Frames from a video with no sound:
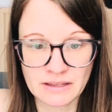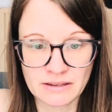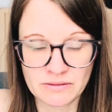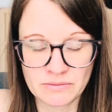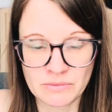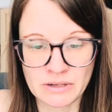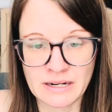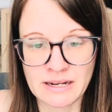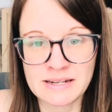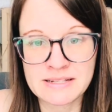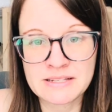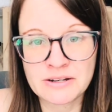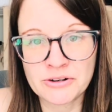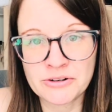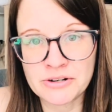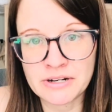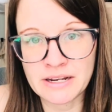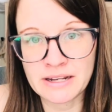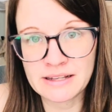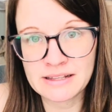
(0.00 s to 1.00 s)
But as her
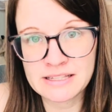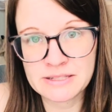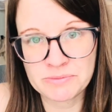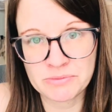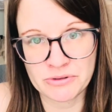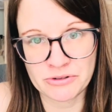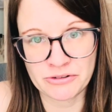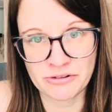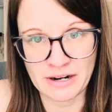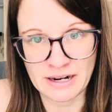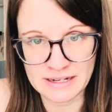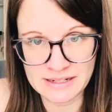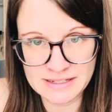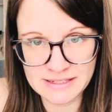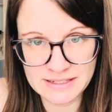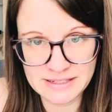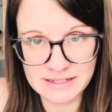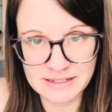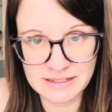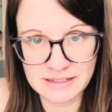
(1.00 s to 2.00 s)
needs
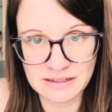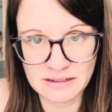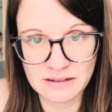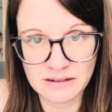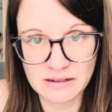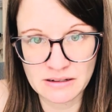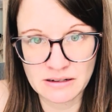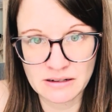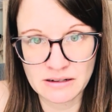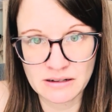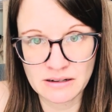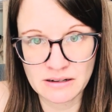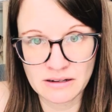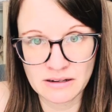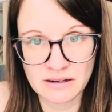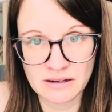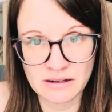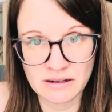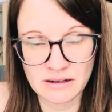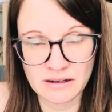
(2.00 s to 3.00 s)
progressed,
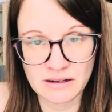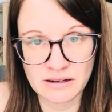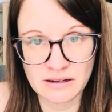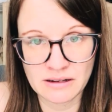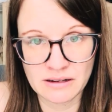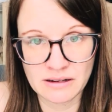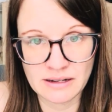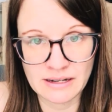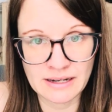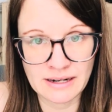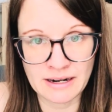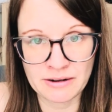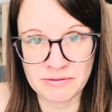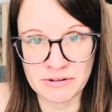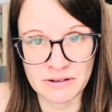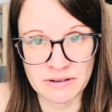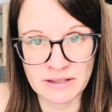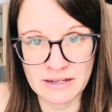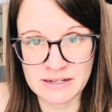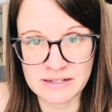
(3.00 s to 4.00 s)
and I
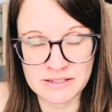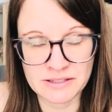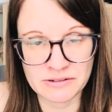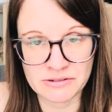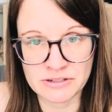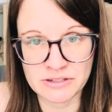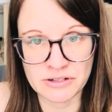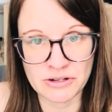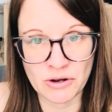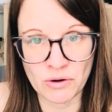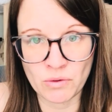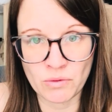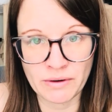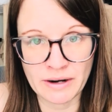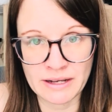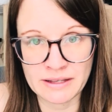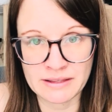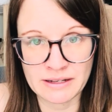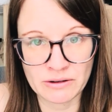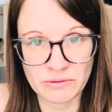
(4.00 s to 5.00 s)
realized there's no
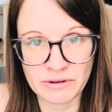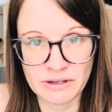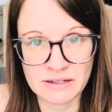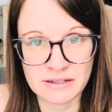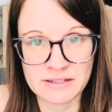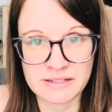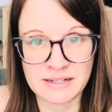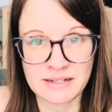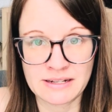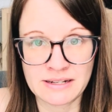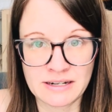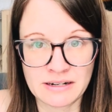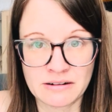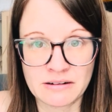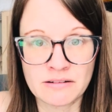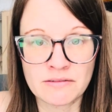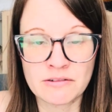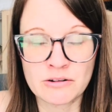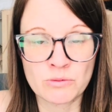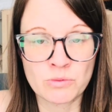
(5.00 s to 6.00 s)
way that we could take care
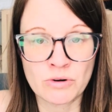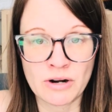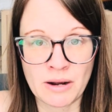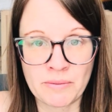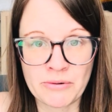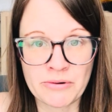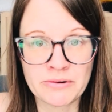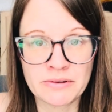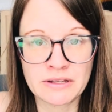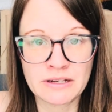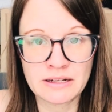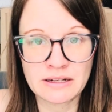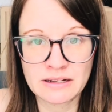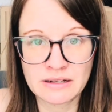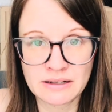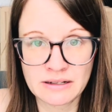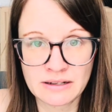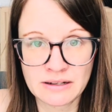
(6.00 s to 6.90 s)
of her properly,